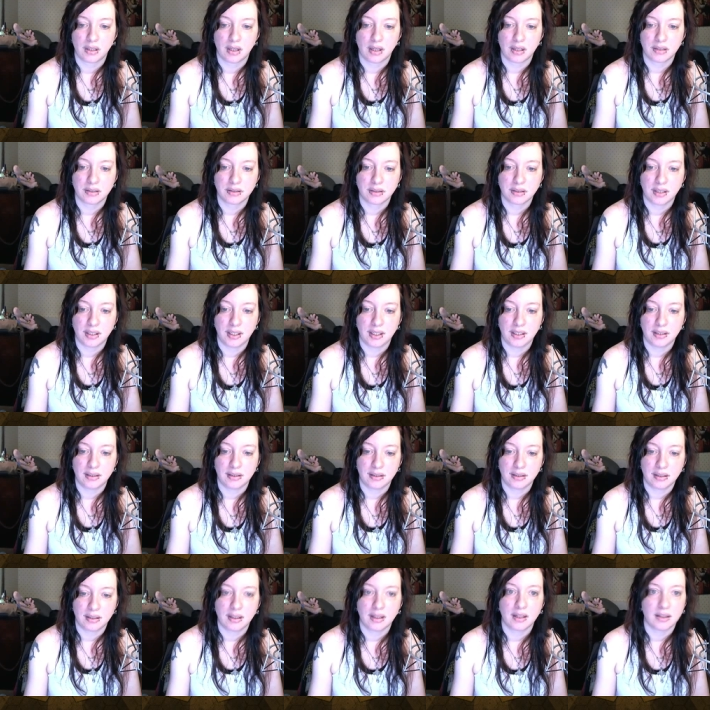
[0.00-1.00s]
like,
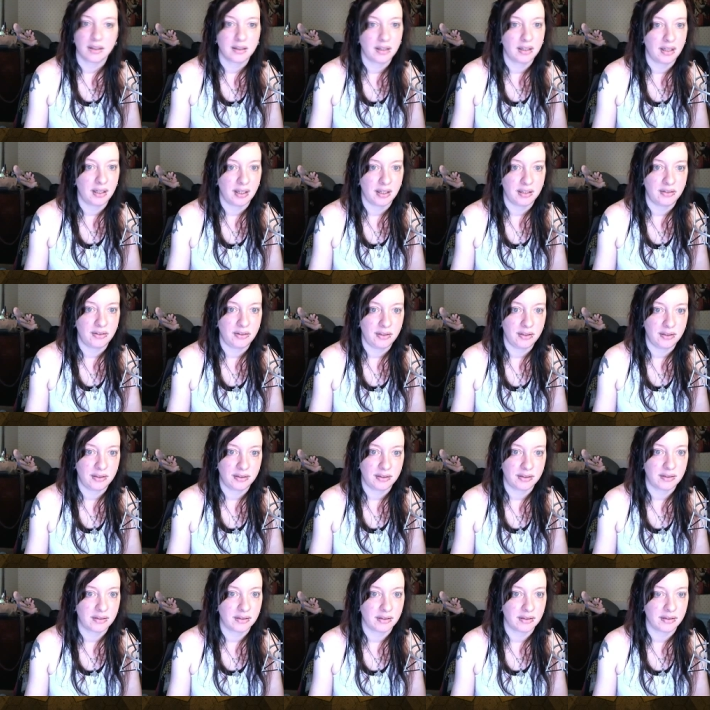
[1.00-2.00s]
like as you
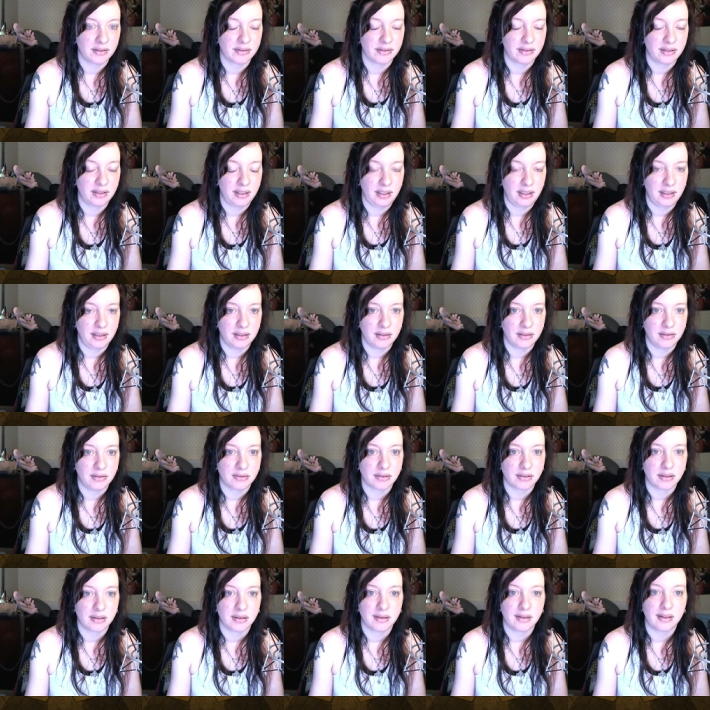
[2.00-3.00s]
see, there's a
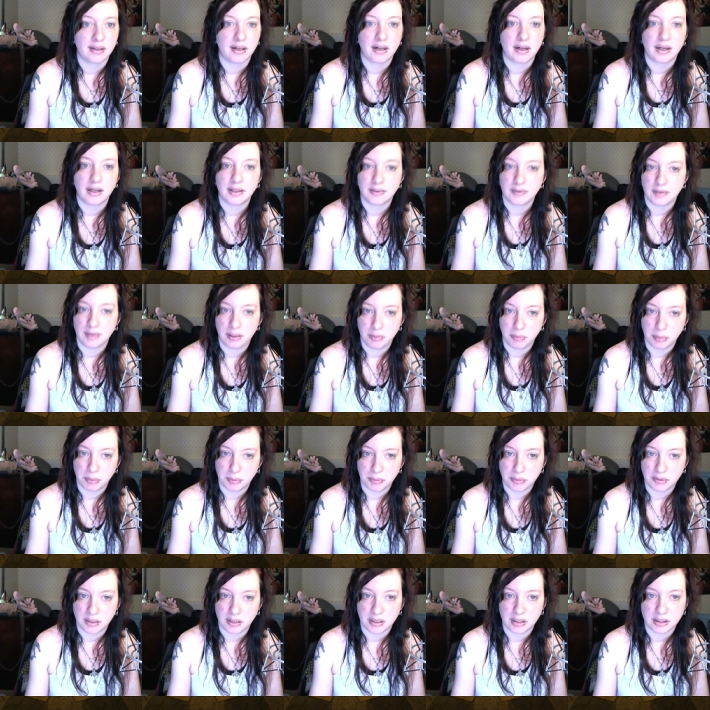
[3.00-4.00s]
lot of vapor
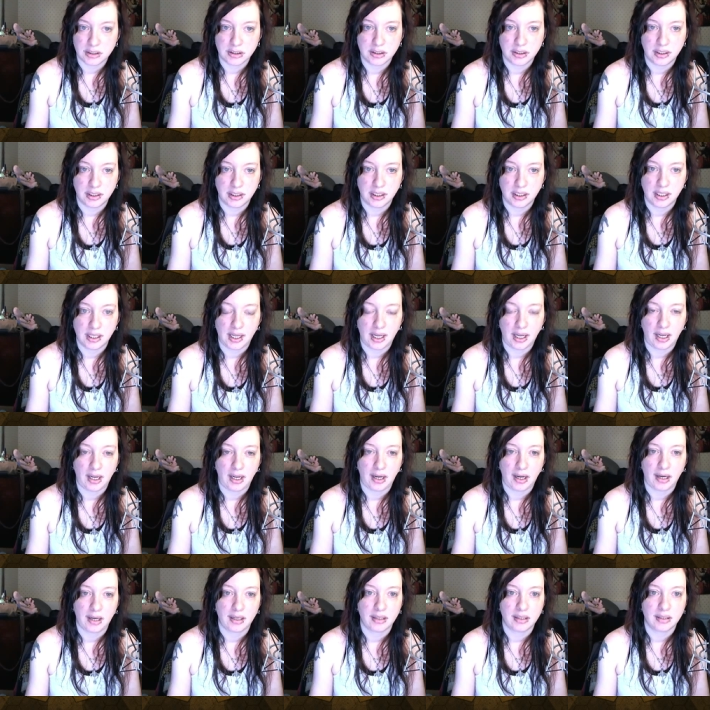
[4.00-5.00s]
production
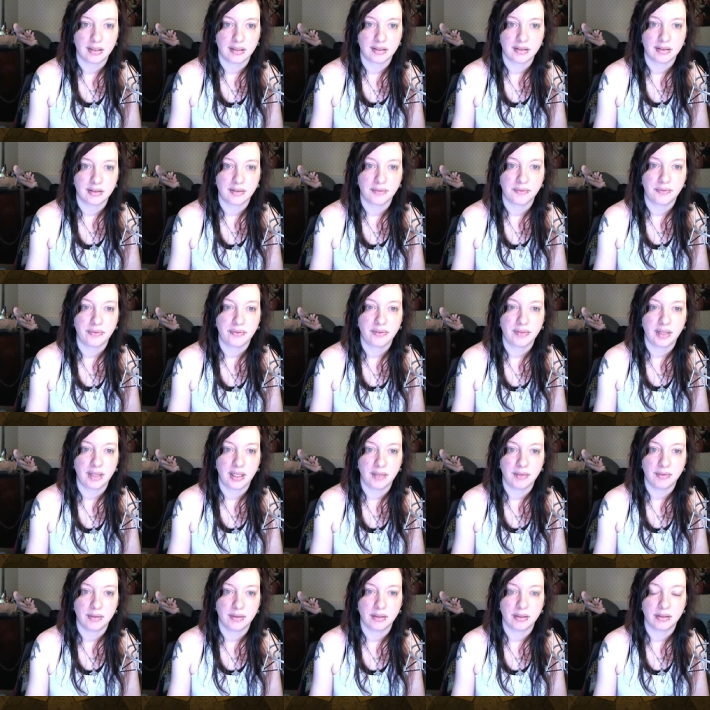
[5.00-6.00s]
and the
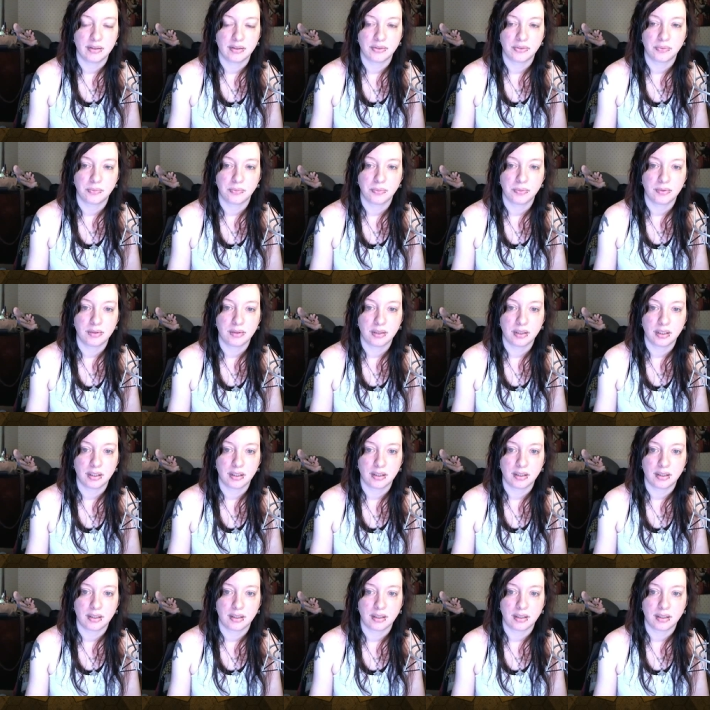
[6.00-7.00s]
flavor is really good.